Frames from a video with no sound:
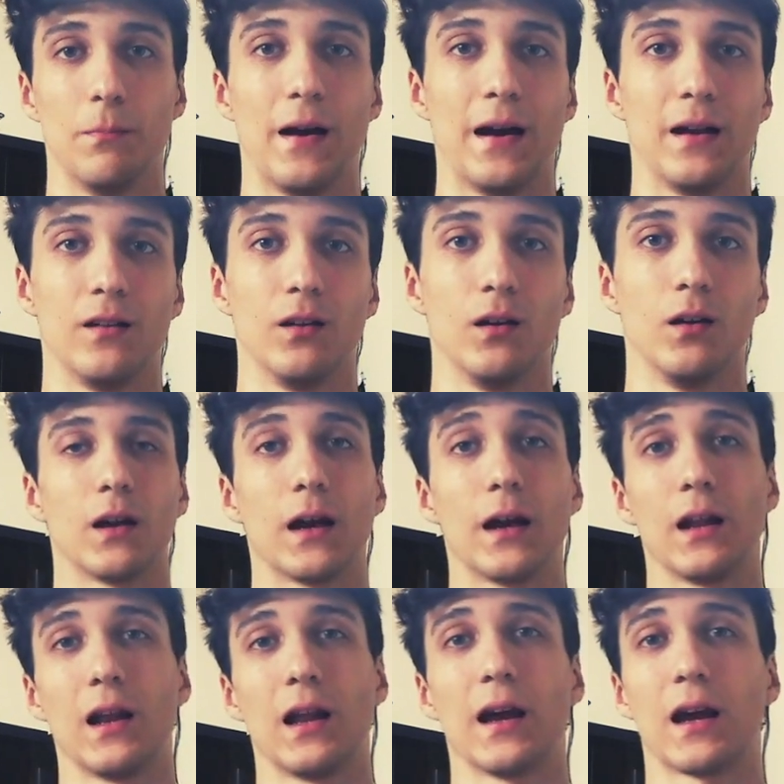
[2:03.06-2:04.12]
bad.
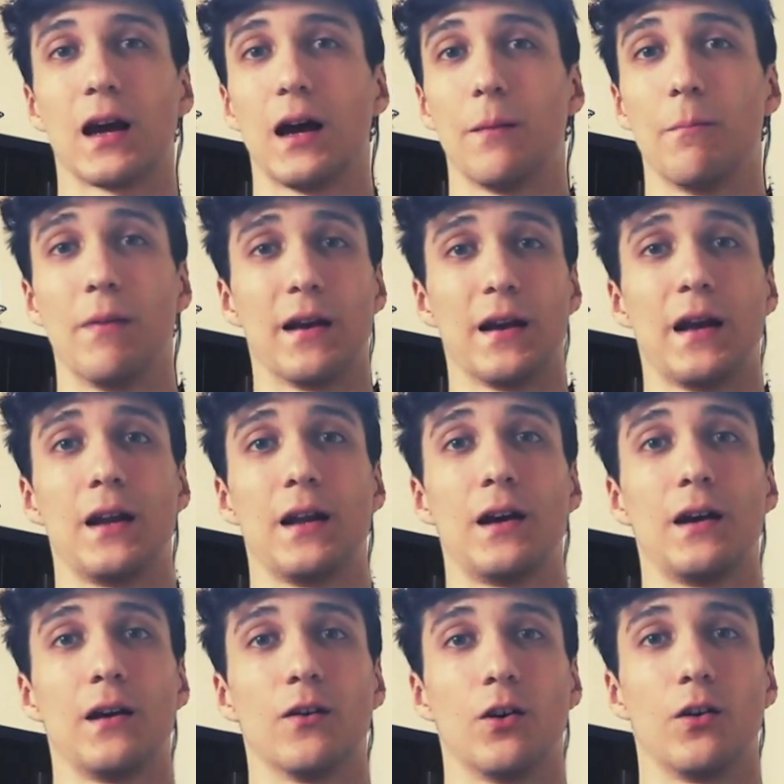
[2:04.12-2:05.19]
Kinda like a
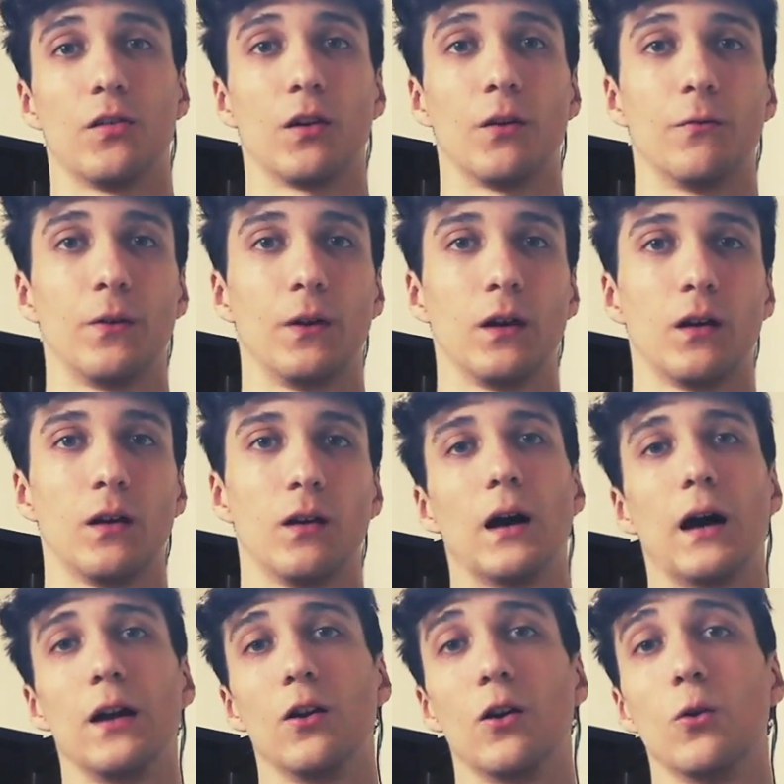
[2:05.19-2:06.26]
banana or something.
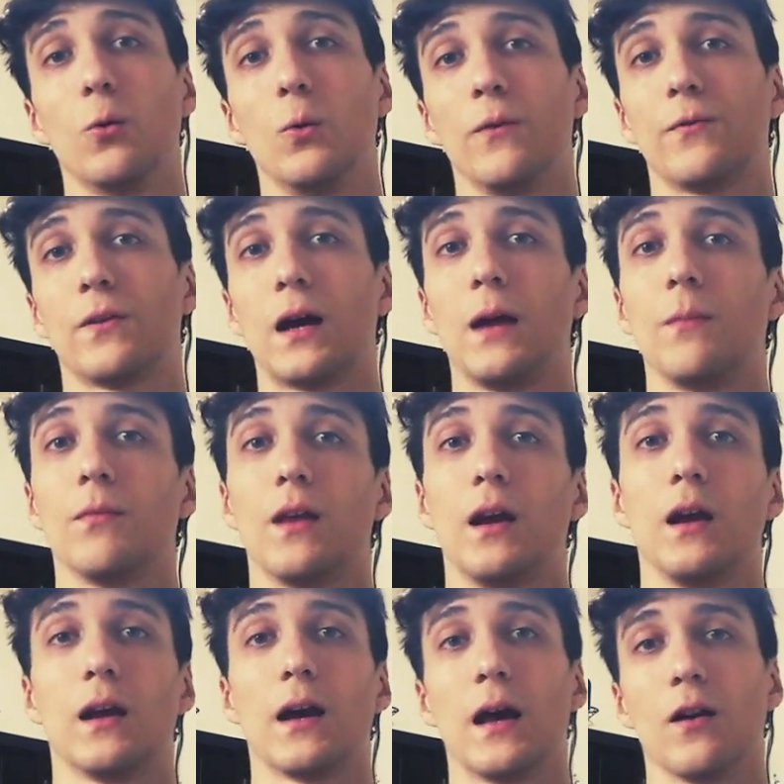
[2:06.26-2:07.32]
I know with time
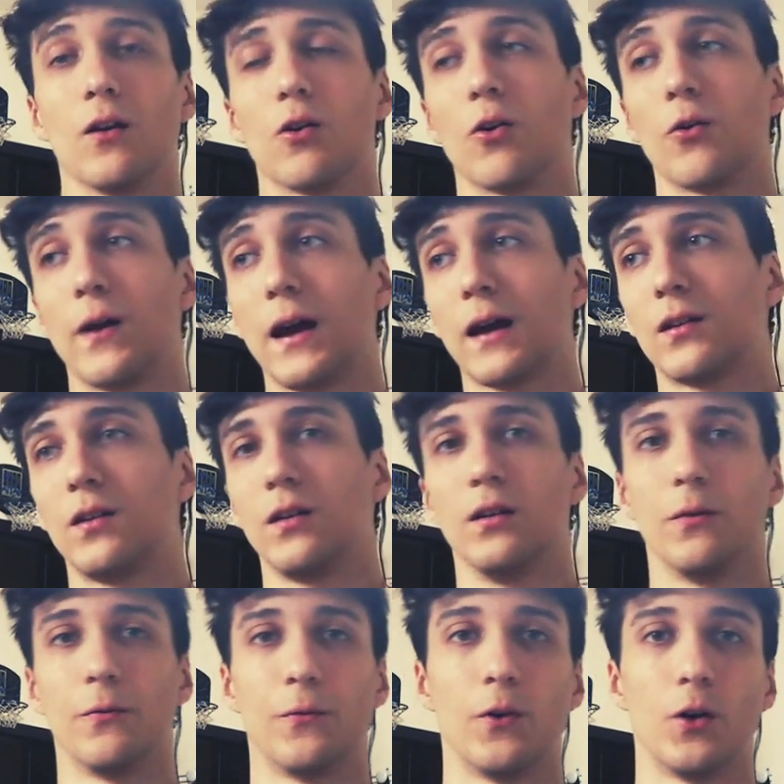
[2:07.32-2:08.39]
they can correct
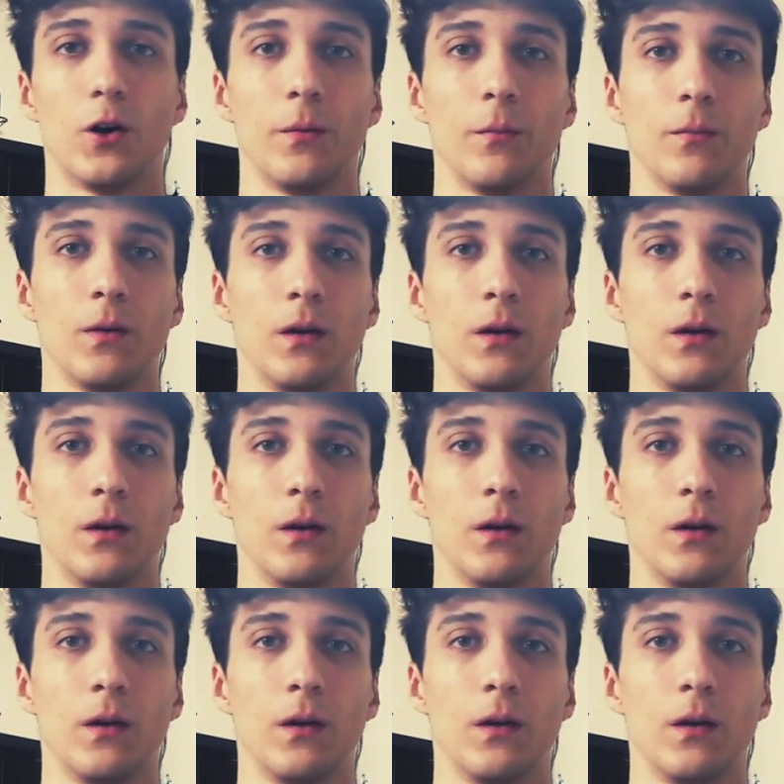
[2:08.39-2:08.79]
the form,